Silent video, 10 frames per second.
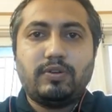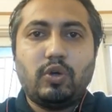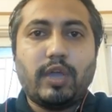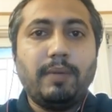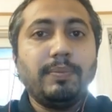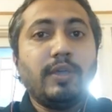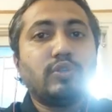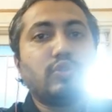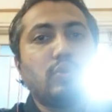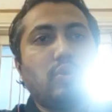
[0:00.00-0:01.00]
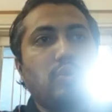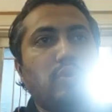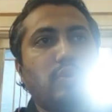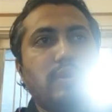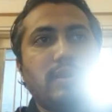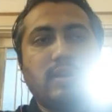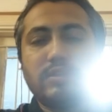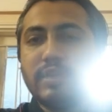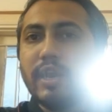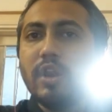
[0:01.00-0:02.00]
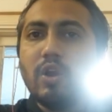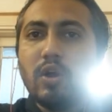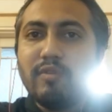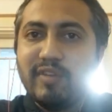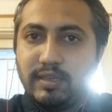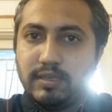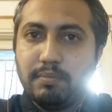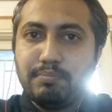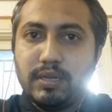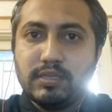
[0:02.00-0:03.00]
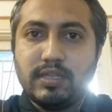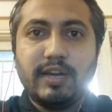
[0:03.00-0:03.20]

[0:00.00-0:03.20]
Okay, so there are a lot of examples